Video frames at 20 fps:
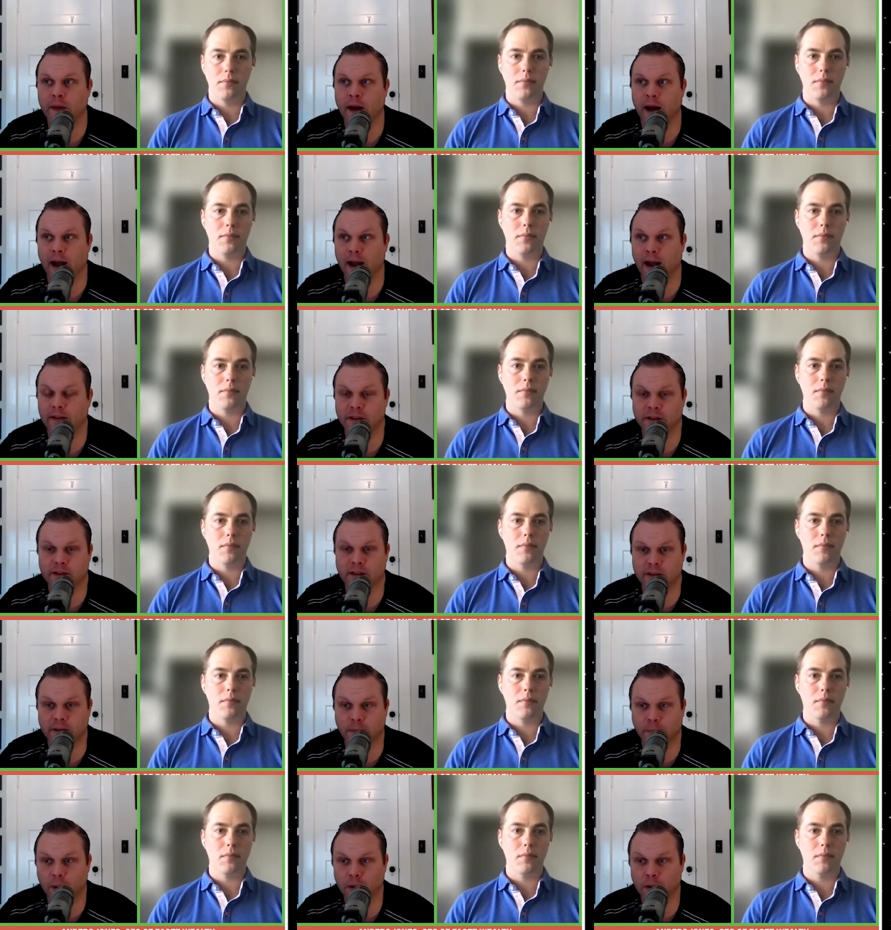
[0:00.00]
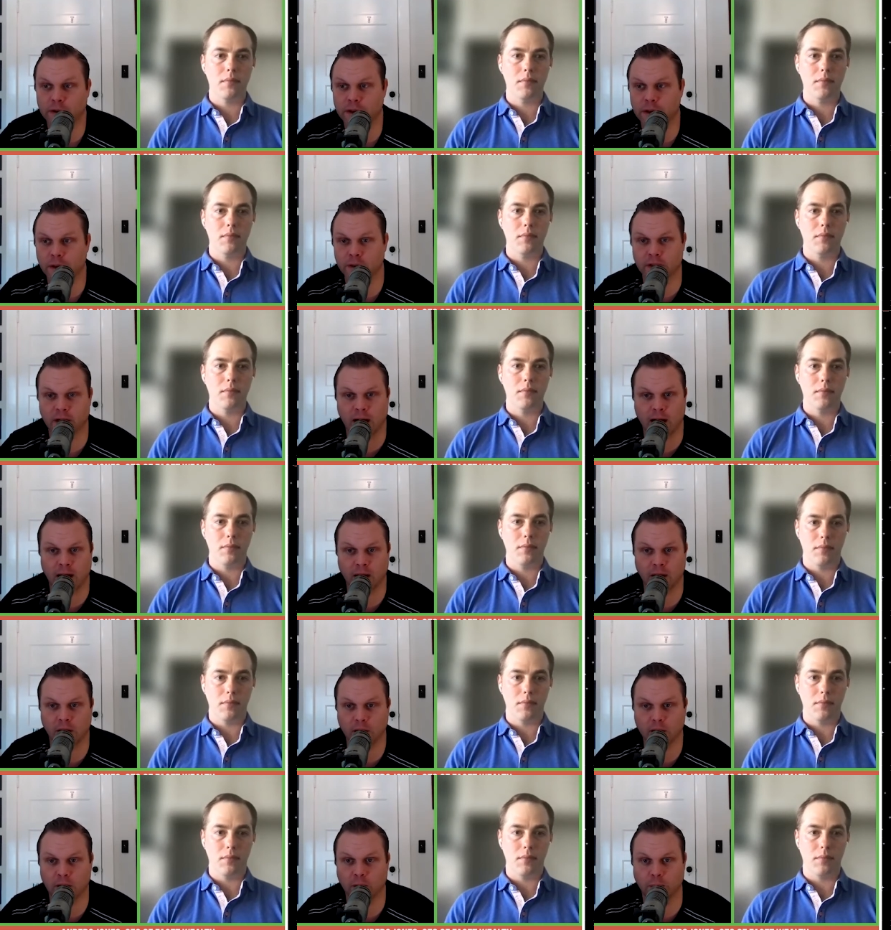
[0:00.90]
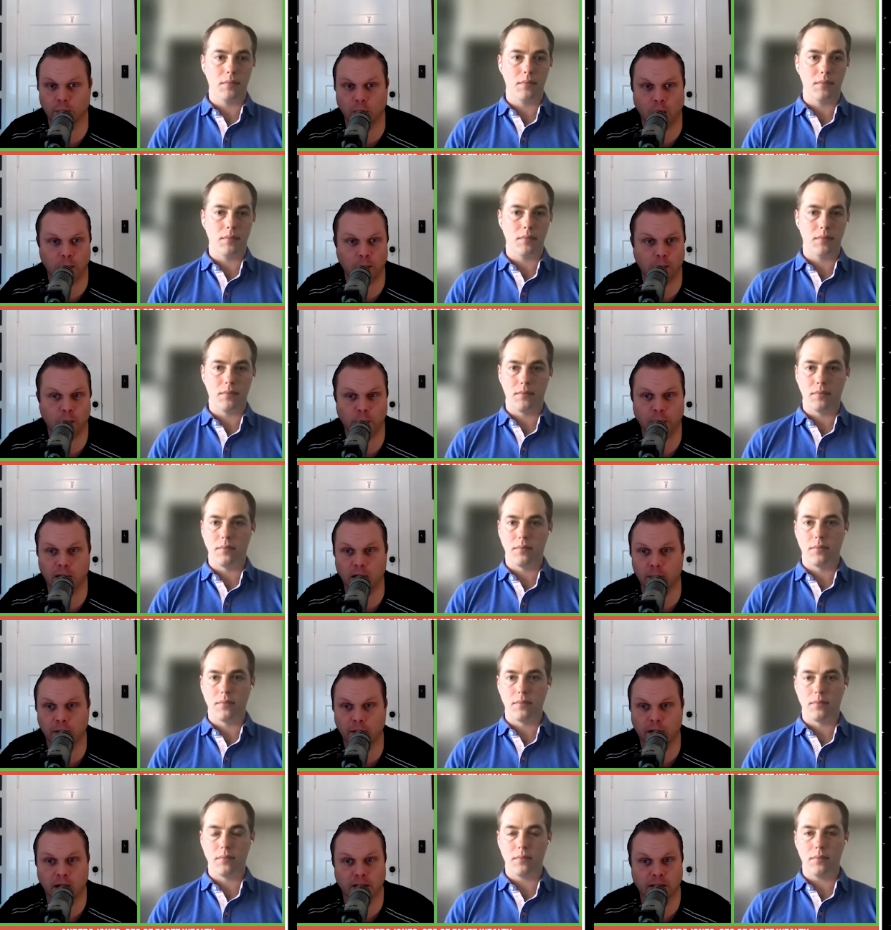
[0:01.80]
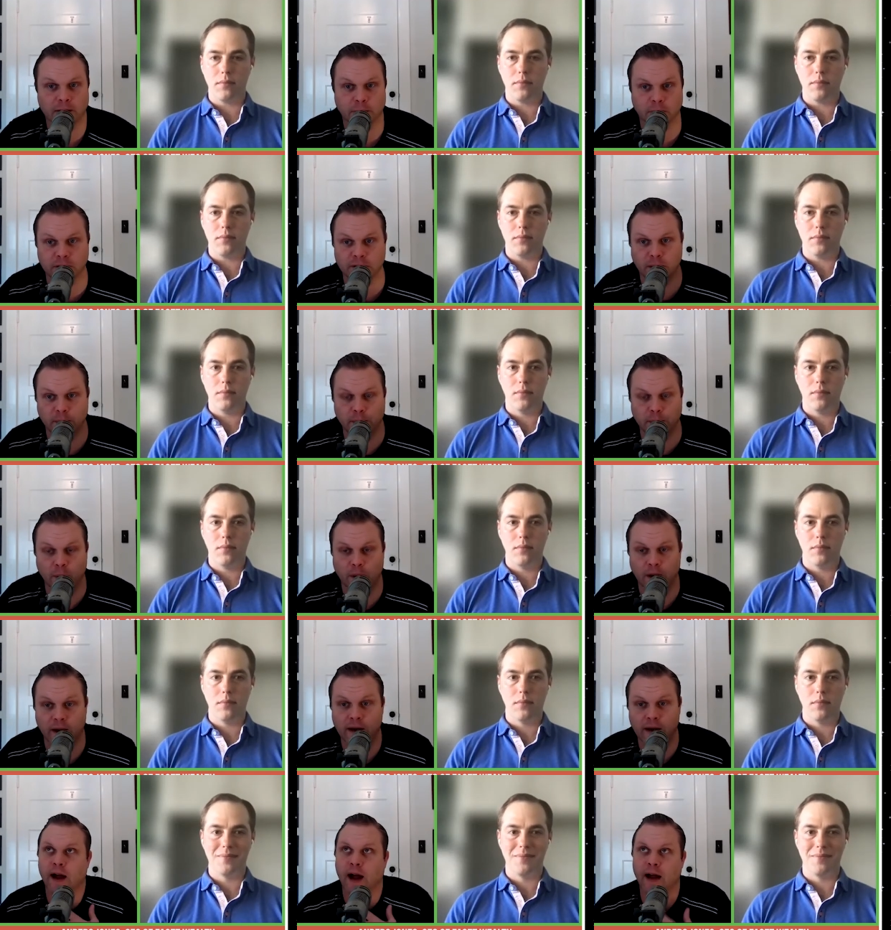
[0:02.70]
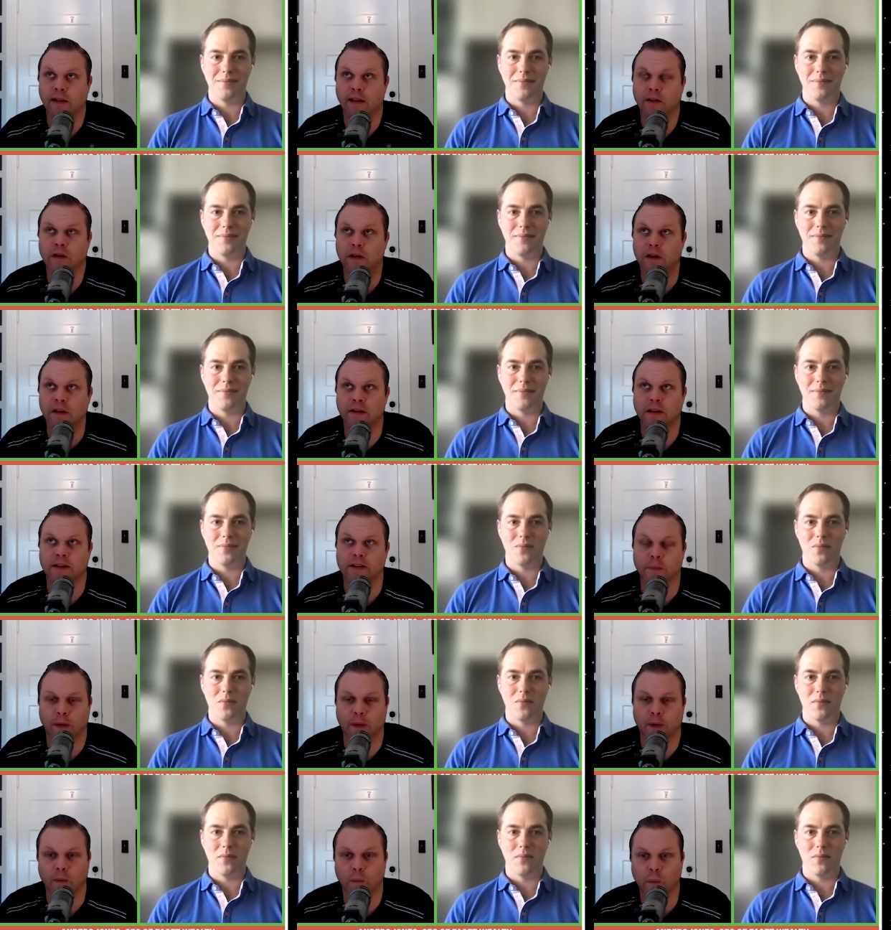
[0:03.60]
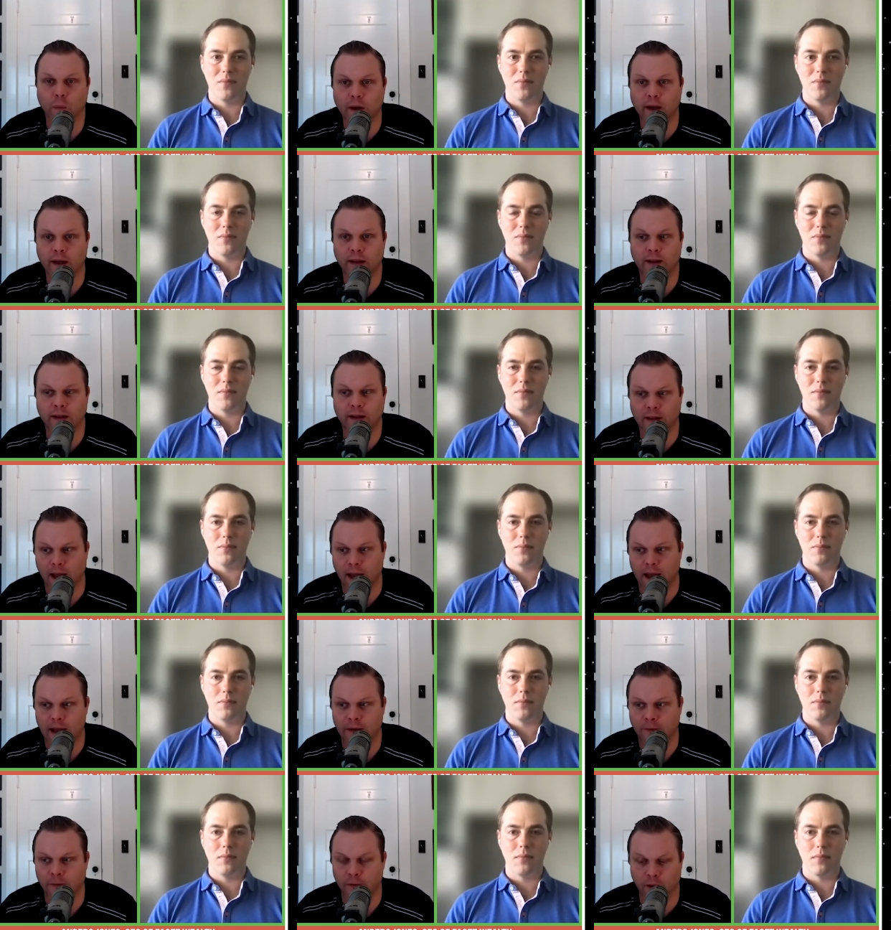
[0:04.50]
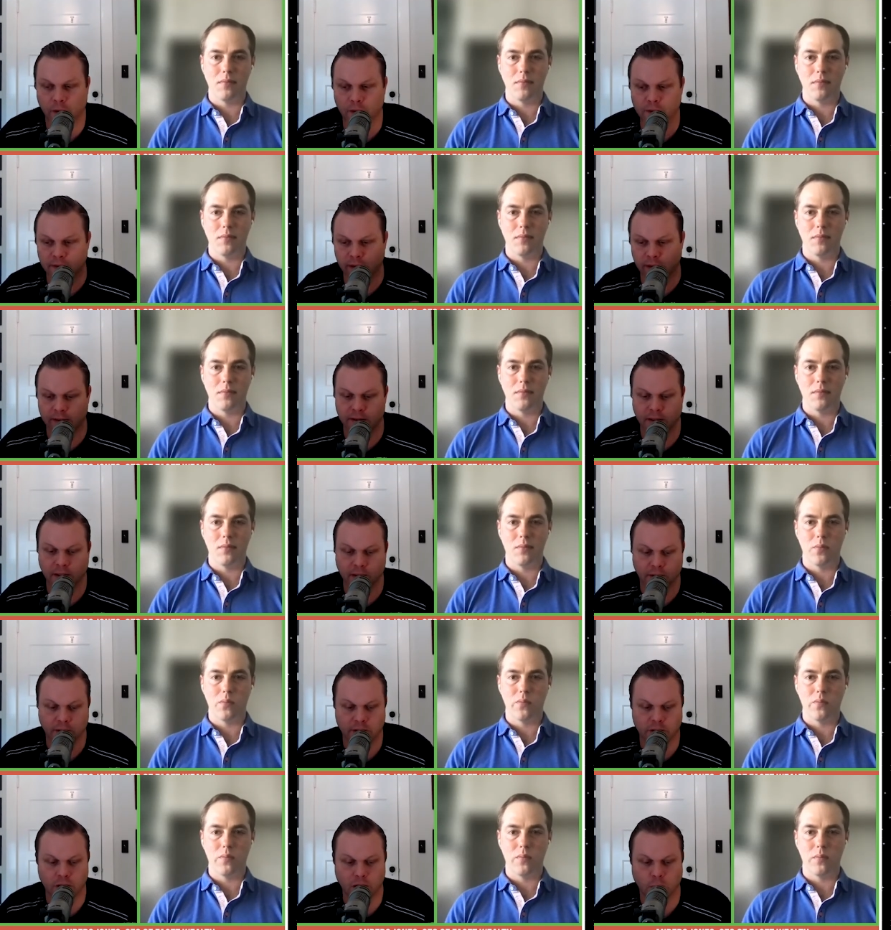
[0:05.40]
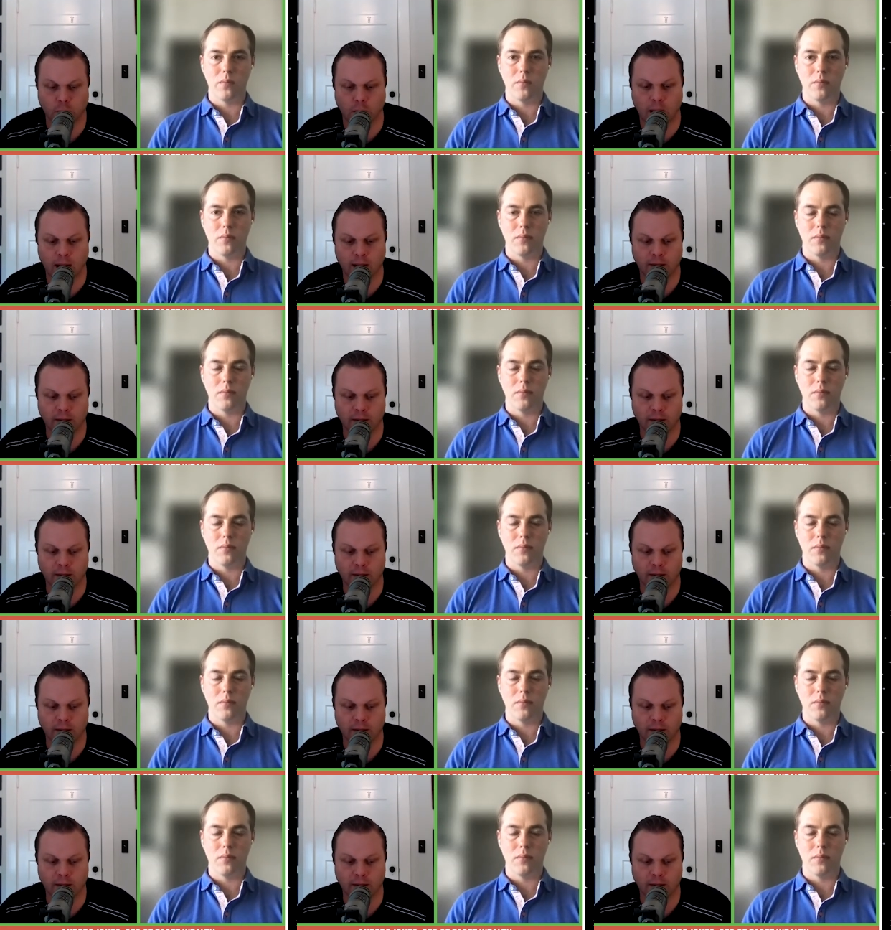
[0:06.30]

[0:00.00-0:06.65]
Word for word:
Speaker 1: I just as a person who's an onlooker, probably will become a customer at some point. I look at this and what I really like for those listening to the show, why